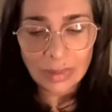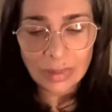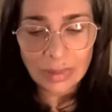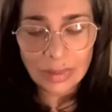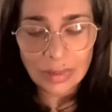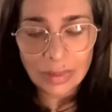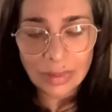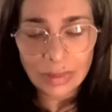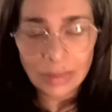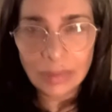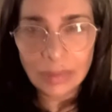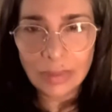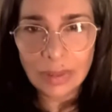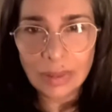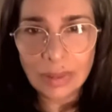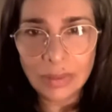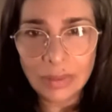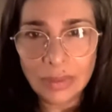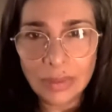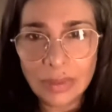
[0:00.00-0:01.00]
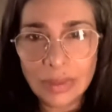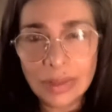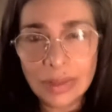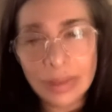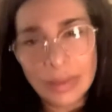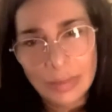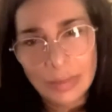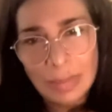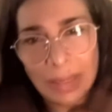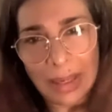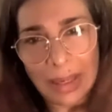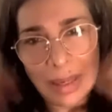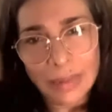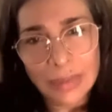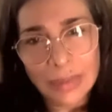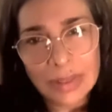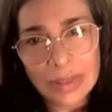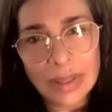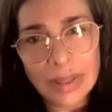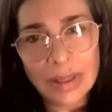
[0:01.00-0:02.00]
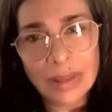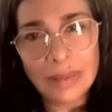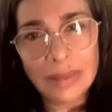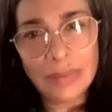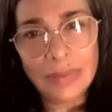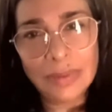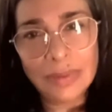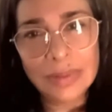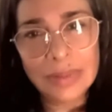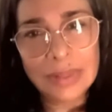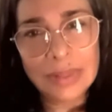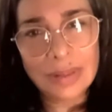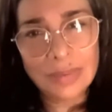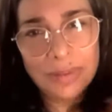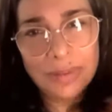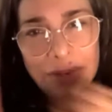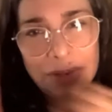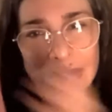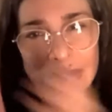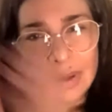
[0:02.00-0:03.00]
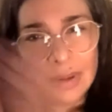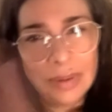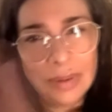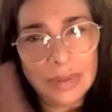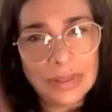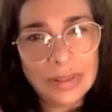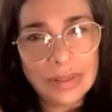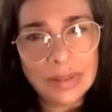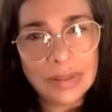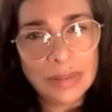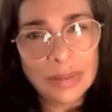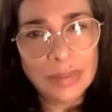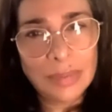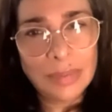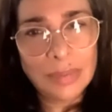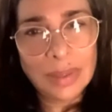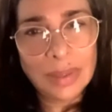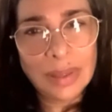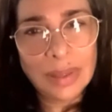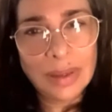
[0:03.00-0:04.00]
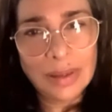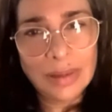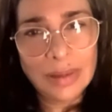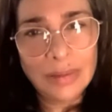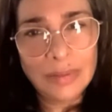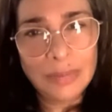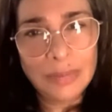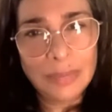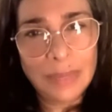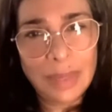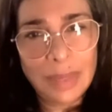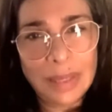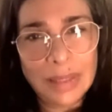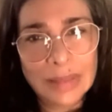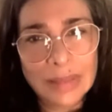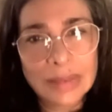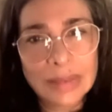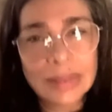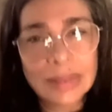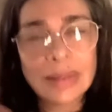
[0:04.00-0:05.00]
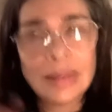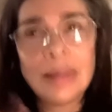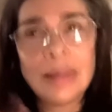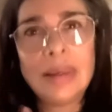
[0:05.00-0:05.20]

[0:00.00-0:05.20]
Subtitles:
in order to be outside of yourself is to go into some other kind of place.